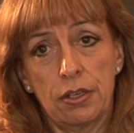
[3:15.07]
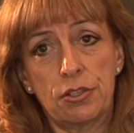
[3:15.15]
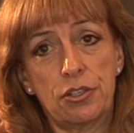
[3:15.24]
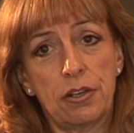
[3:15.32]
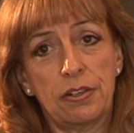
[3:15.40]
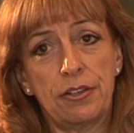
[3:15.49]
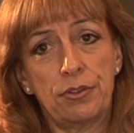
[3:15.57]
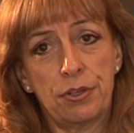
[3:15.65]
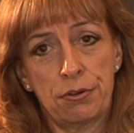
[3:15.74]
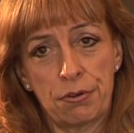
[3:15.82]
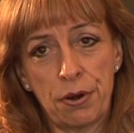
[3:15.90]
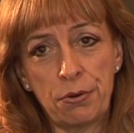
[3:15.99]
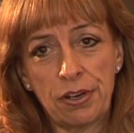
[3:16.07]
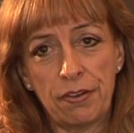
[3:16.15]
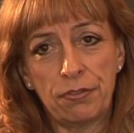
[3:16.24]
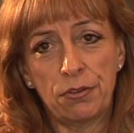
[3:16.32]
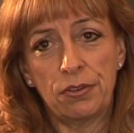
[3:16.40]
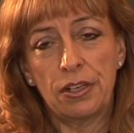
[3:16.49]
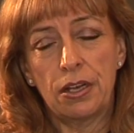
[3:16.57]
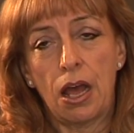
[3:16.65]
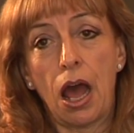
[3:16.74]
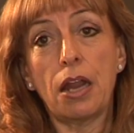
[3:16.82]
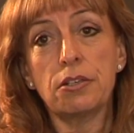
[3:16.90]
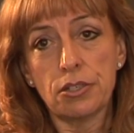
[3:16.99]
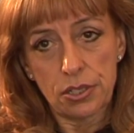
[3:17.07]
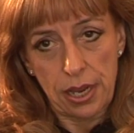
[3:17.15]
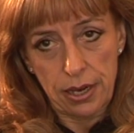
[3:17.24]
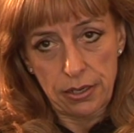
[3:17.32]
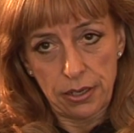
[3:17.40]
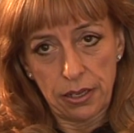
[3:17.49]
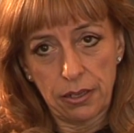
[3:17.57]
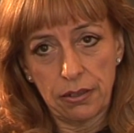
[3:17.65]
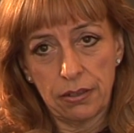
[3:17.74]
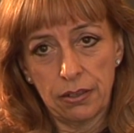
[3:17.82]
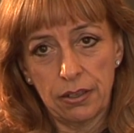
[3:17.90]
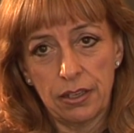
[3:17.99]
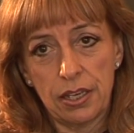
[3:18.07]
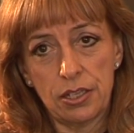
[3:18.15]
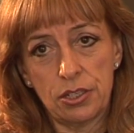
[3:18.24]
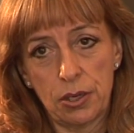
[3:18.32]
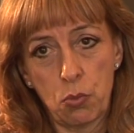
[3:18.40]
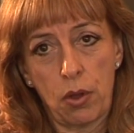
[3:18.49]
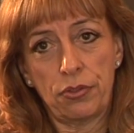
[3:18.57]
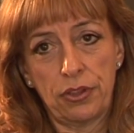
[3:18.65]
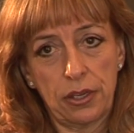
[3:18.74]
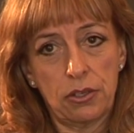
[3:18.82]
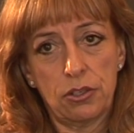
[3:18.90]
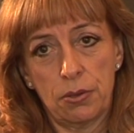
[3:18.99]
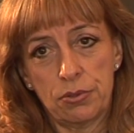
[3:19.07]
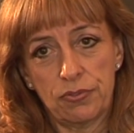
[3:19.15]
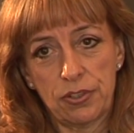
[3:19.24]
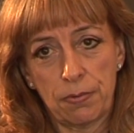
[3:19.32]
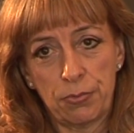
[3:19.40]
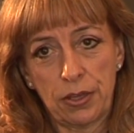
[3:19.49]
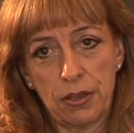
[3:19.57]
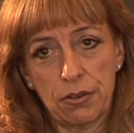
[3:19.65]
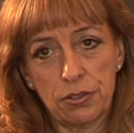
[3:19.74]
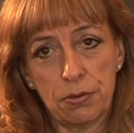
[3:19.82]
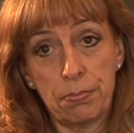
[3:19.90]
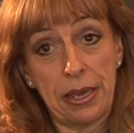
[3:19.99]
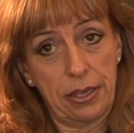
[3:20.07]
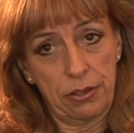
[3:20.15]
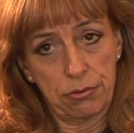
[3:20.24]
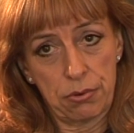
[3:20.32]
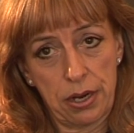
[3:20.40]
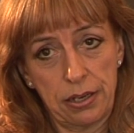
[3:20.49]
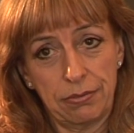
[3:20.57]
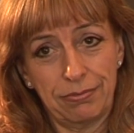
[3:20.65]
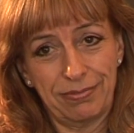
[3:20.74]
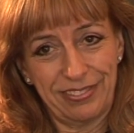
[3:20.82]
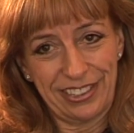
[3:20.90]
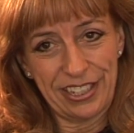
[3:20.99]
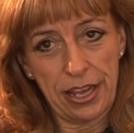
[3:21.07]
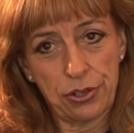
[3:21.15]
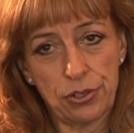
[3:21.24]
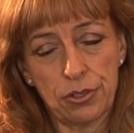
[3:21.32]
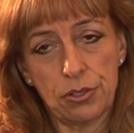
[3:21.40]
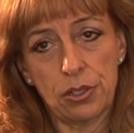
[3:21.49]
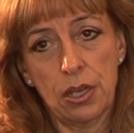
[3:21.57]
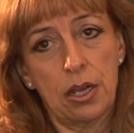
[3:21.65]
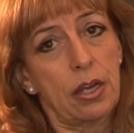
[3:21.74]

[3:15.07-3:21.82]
Certainly at the neuronal level, understanding is seeing one thing in terms of something else and making the right connections.